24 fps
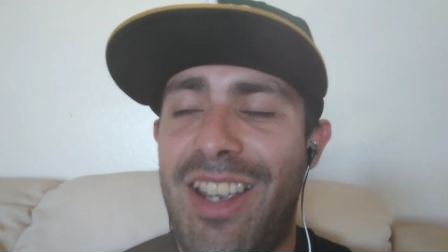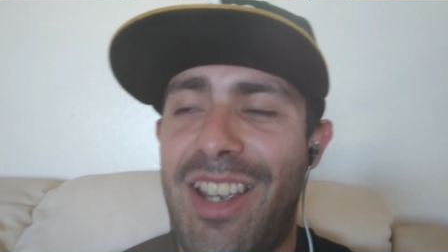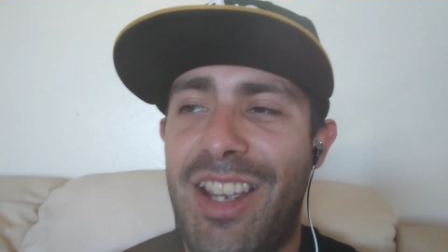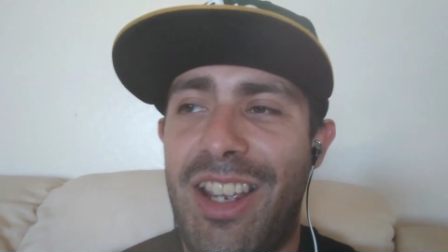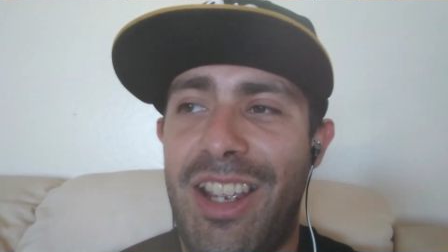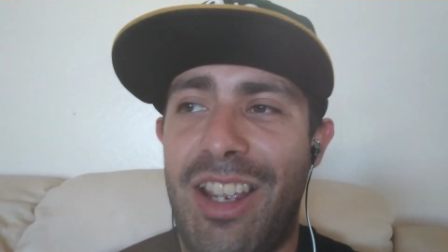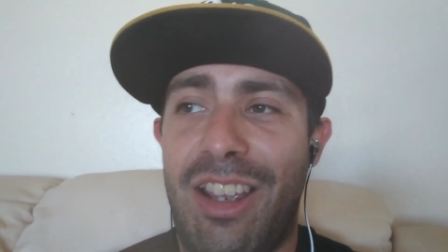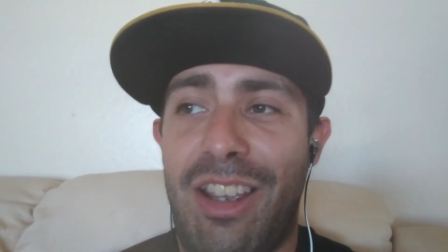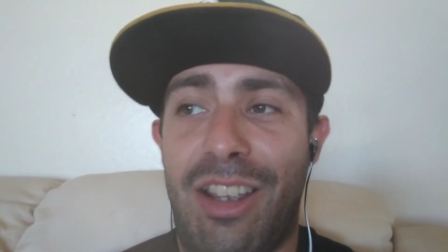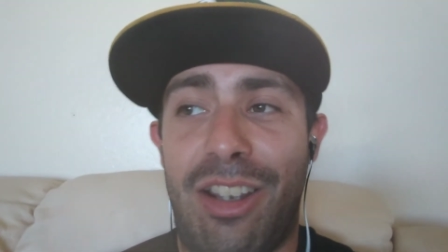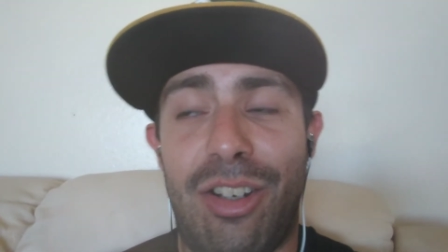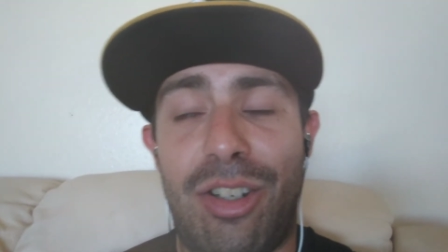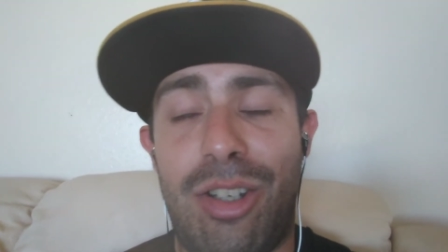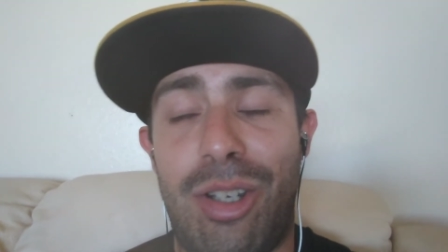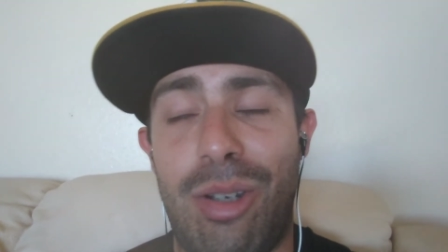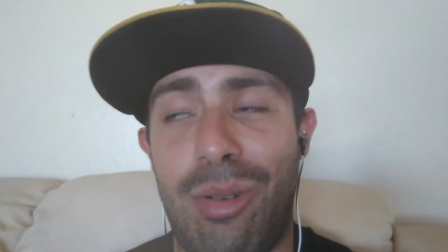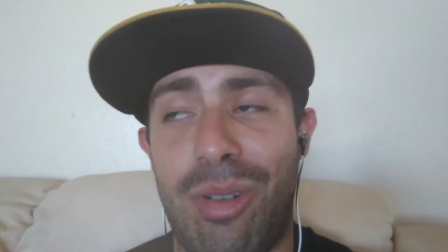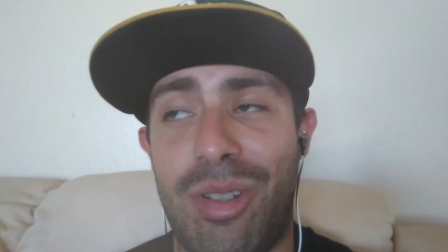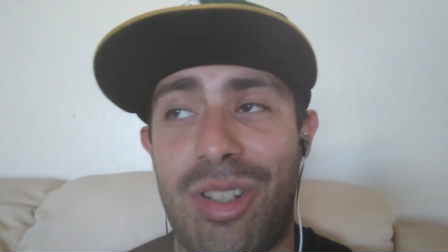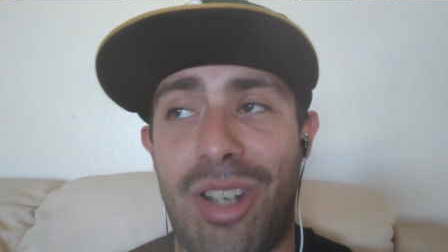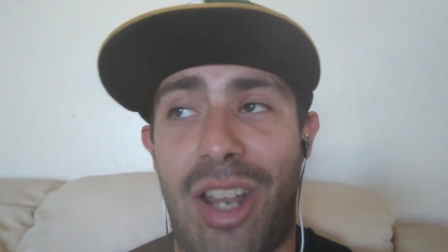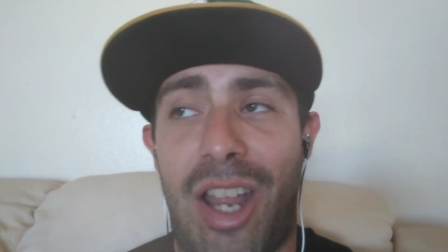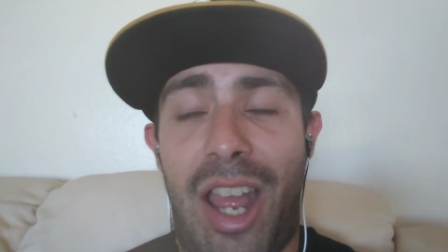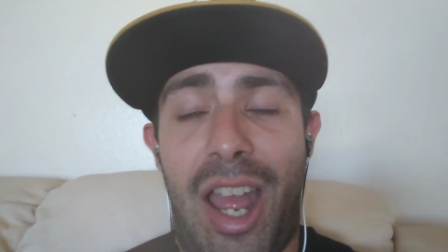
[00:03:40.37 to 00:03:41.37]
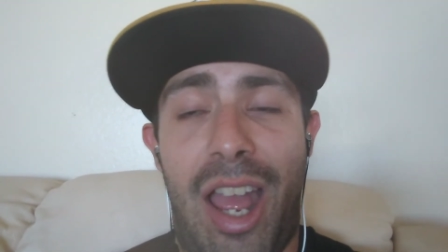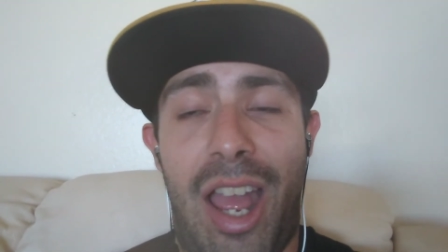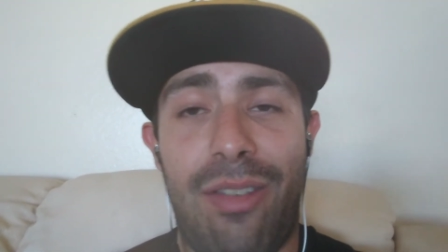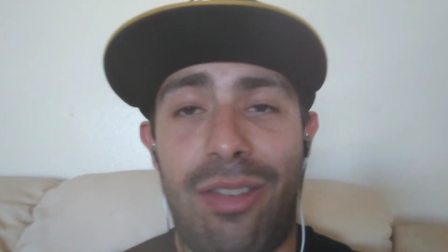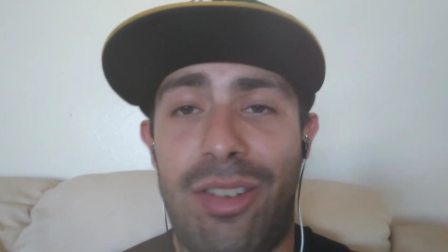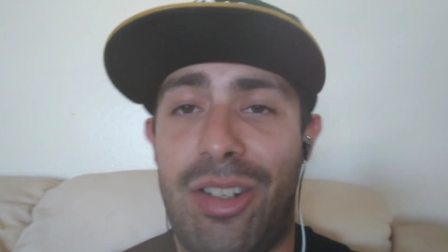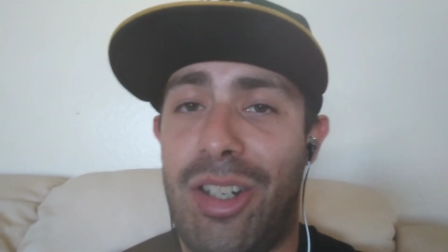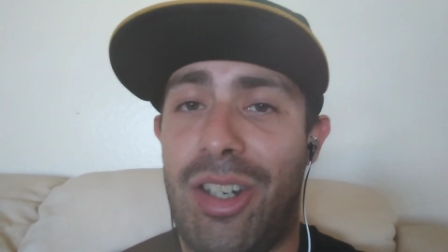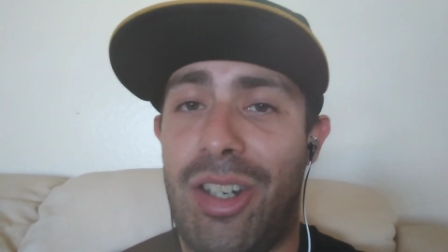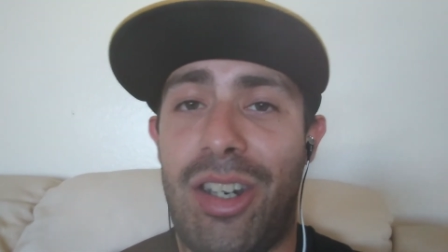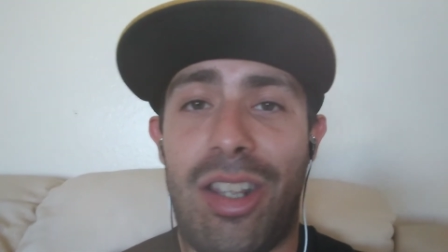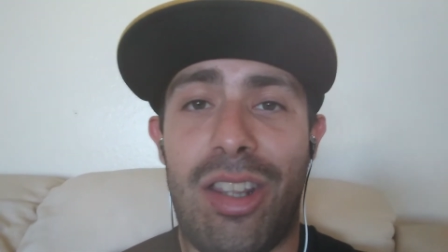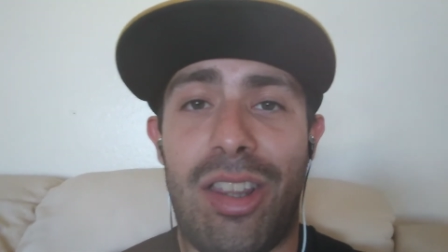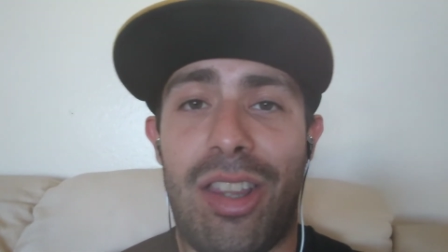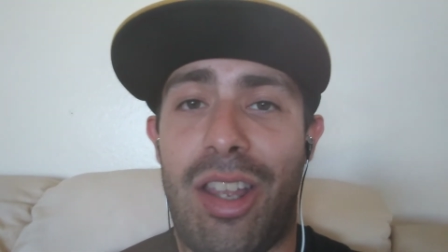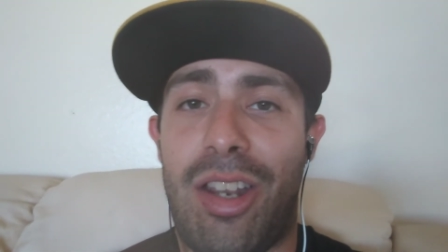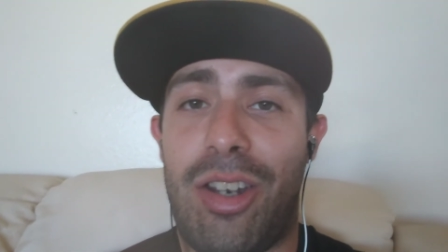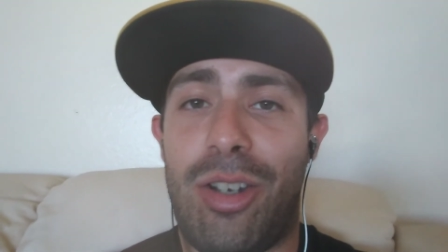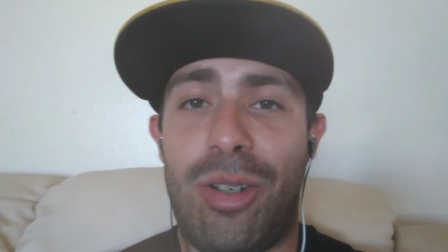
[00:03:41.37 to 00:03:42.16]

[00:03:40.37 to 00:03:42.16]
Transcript: uh, she was not having any of that.